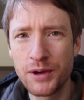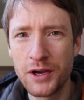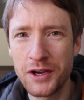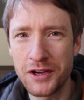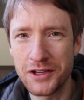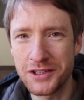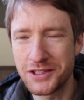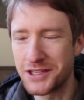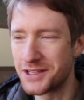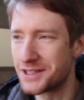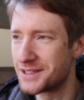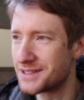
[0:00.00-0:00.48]

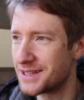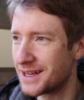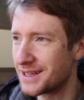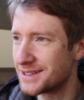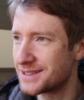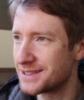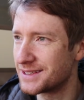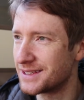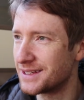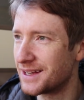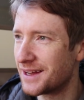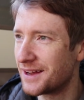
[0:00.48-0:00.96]
purchase
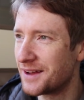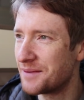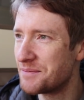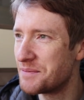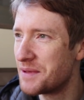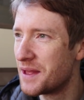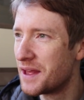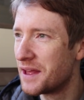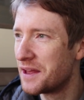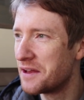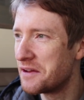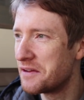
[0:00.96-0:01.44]
actually, um,
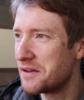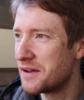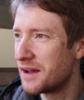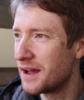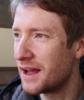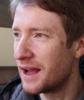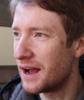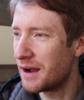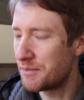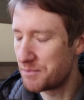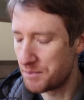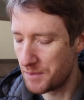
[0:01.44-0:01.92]

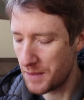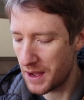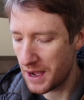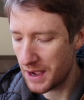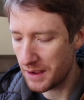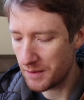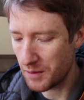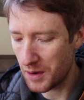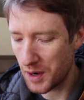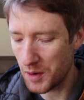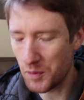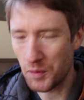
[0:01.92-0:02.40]

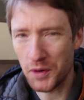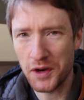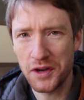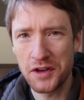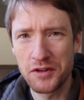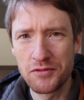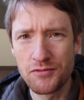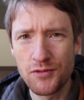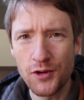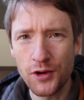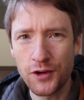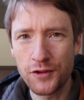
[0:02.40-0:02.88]
I, I wanted
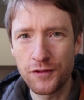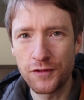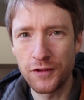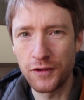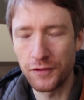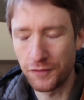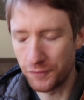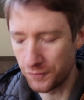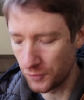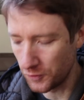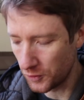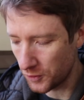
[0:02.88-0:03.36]
a rug for
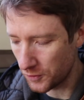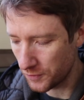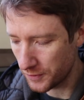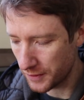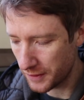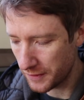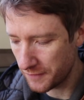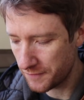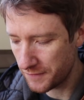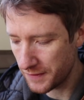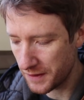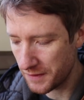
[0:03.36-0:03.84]
the floor
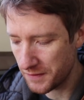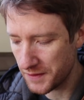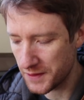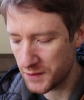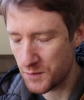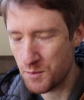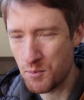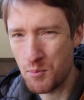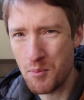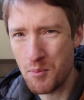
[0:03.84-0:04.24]
and I found this